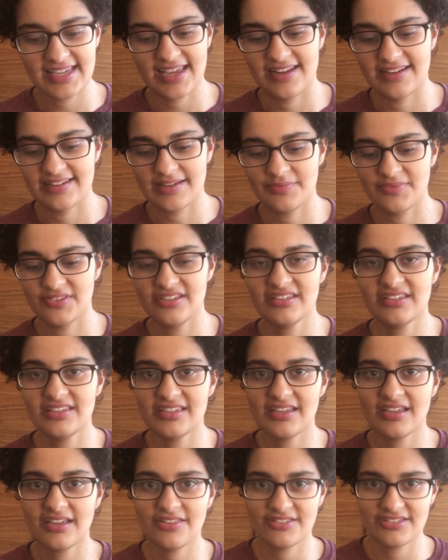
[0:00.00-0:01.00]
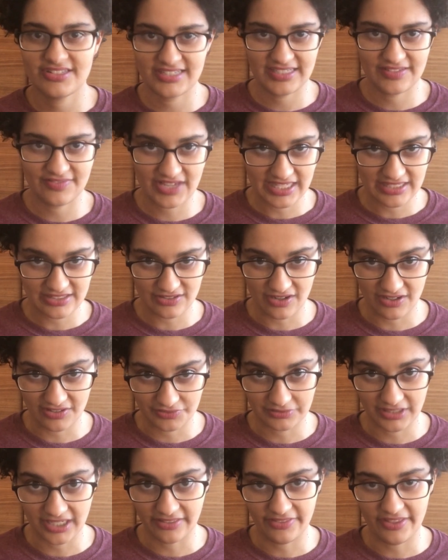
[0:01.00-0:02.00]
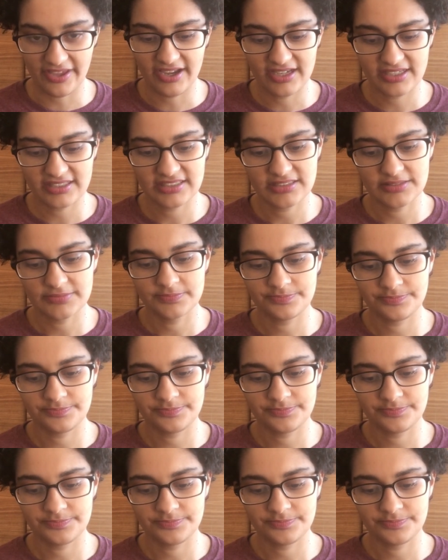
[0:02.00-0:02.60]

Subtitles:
and I'm thinking that Steve has not read that.